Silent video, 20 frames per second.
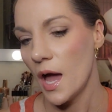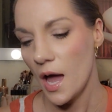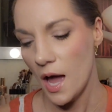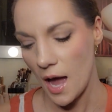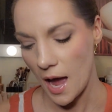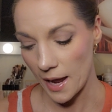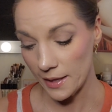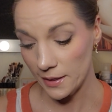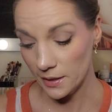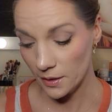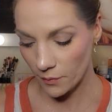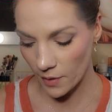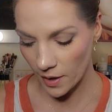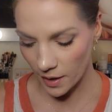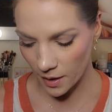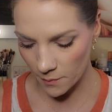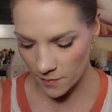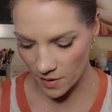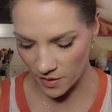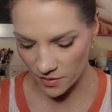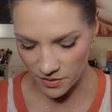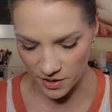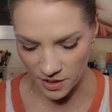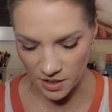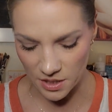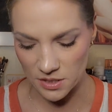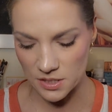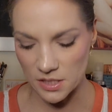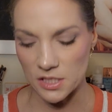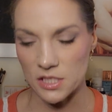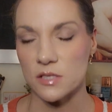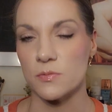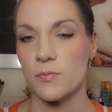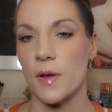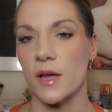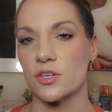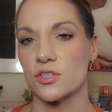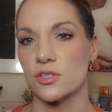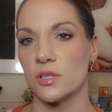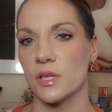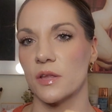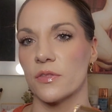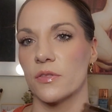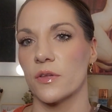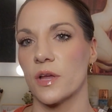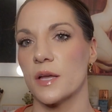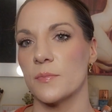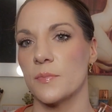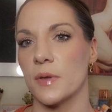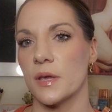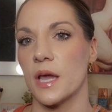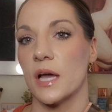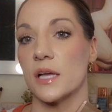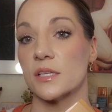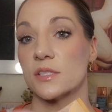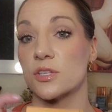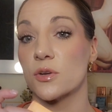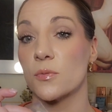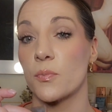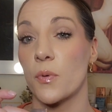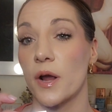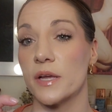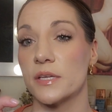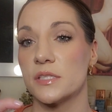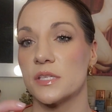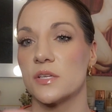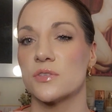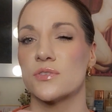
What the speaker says: Highly recommend these, especially because they're pricey.